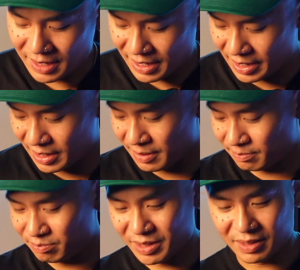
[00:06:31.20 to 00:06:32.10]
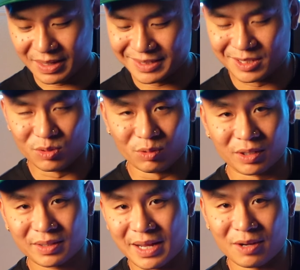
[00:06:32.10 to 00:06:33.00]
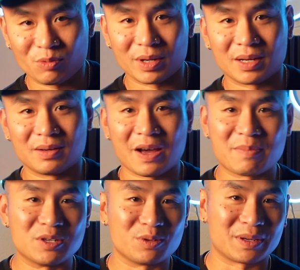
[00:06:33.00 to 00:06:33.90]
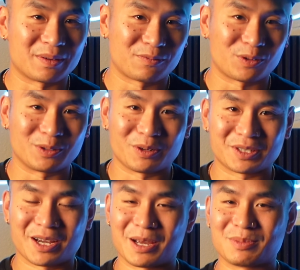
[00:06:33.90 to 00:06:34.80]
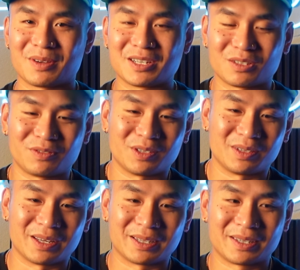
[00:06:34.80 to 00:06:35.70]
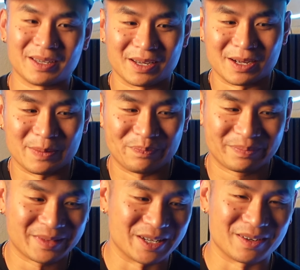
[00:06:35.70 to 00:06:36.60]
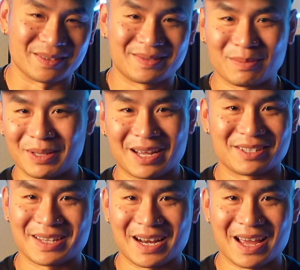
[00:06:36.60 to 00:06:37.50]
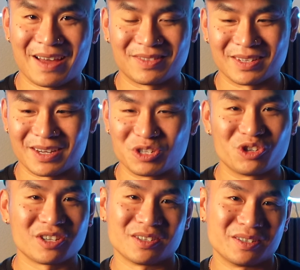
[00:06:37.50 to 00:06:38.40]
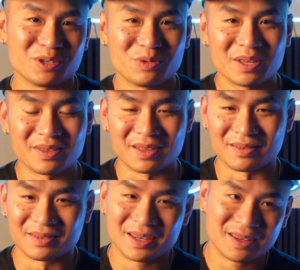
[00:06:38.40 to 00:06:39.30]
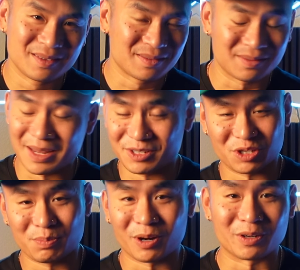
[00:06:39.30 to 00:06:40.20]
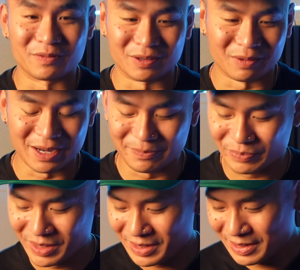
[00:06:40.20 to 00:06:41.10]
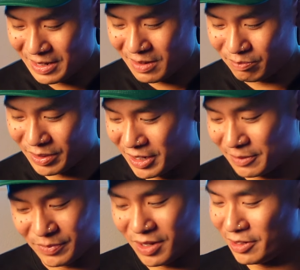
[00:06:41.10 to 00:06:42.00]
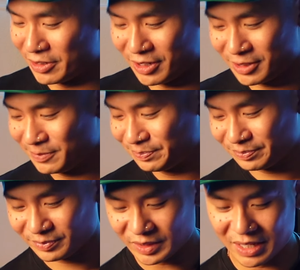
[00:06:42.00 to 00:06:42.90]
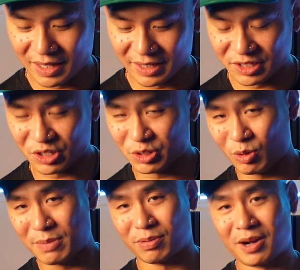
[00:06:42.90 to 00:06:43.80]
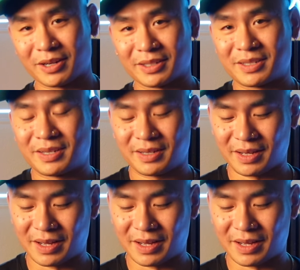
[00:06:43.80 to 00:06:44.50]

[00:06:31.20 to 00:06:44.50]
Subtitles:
But it still worked out well. I've been doing it for a long time, so I just feel like, it's something I just kind of have to adjust and deal with, and that's just part of it, right? But all in all, this is a great product.